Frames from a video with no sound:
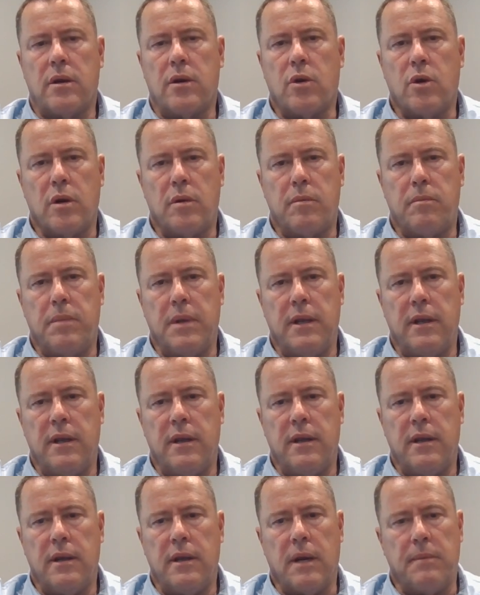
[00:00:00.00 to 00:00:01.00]
could
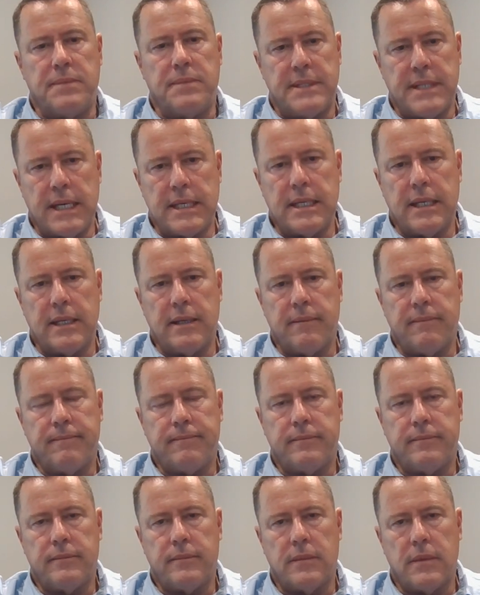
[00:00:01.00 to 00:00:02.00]
be upsetting,
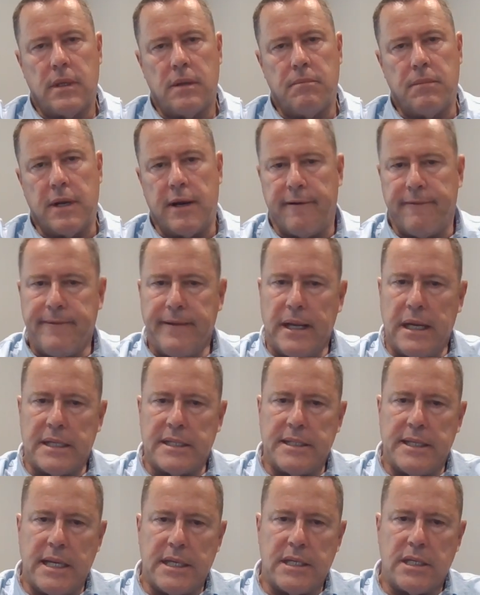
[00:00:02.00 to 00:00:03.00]
but I feel it's
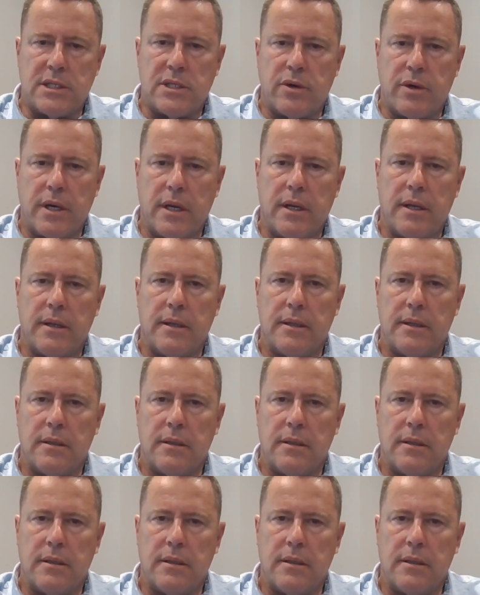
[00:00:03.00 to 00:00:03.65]
necessary.